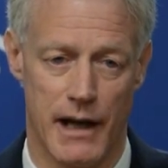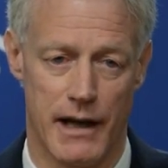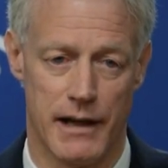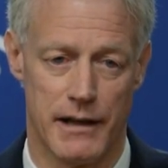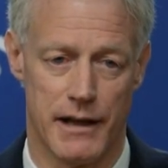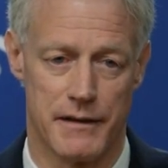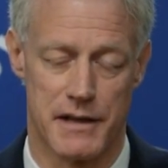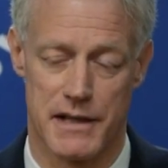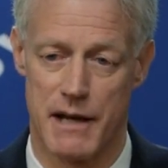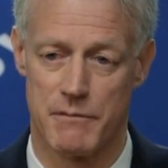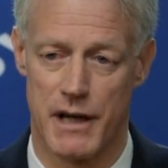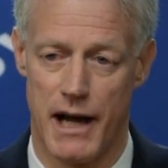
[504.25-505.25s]
At the
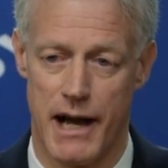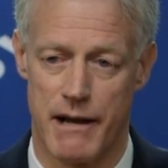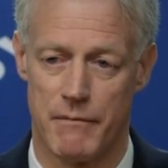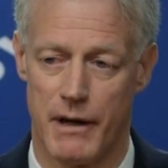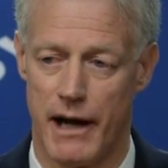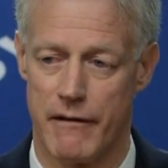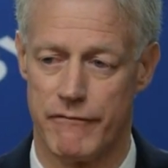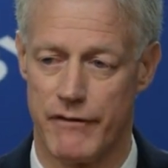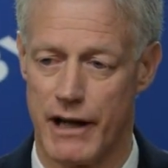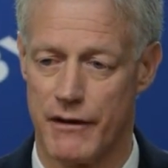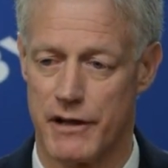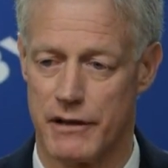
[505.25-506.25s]
same time, I've
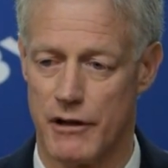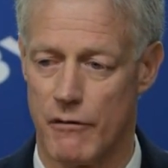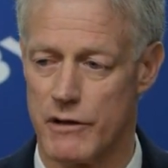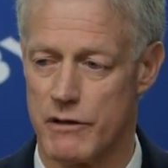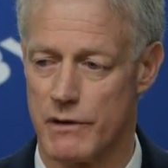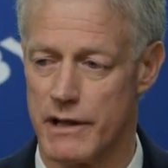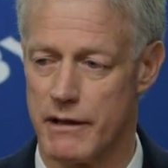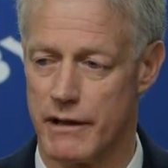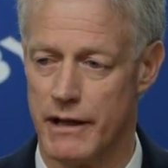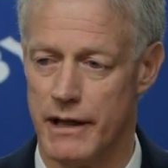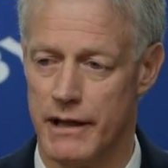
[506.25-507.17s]
found that no one's really